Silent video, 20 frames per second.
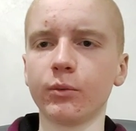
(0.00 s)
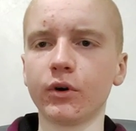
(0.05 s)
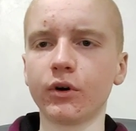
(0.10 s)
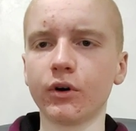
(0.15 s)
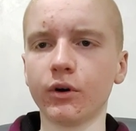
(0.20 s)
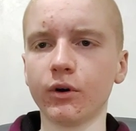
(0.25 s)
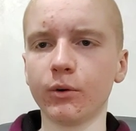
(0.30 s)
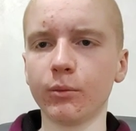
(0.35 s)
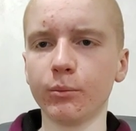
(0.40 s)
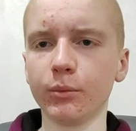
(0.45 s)

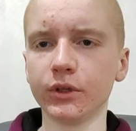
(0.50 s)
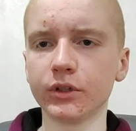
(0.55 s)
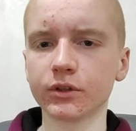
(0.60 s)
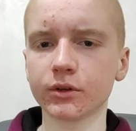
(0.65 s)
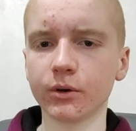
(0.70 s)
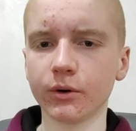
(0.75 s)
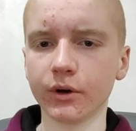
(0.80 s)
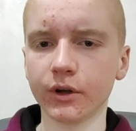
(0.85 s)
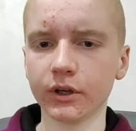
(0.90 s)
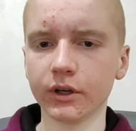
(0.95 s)
home
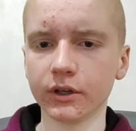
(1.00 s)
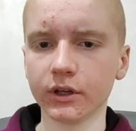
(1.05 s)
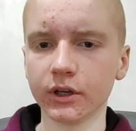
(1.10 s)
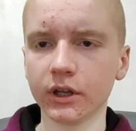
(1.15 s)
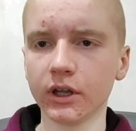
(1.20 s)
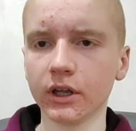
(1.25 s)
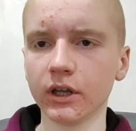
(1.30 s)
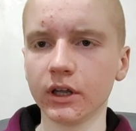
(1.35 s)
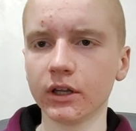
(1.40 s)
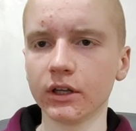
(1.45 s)
Bitcoin
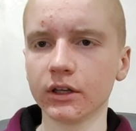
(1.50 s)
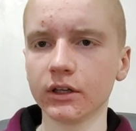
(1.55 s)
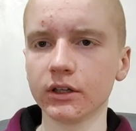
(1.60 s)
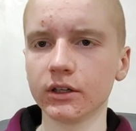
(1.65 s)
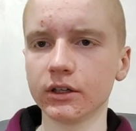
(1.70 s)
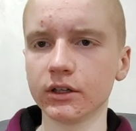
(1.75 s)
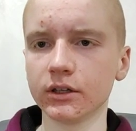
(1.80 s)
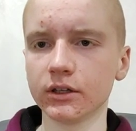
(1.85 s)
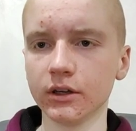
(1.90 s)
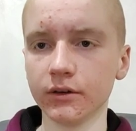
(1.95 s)

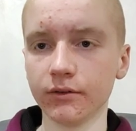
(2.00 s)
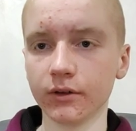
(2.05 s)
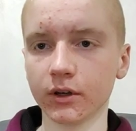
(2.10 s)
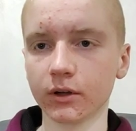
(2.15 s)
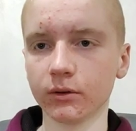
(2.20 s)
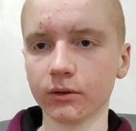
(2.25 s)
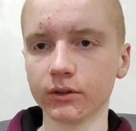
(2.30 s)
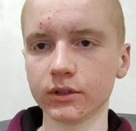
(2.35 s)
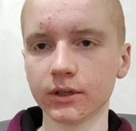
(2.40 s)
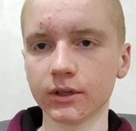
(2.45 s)

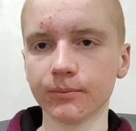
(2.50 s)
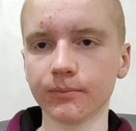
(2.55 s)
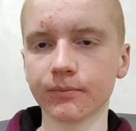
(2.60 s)
difficulty.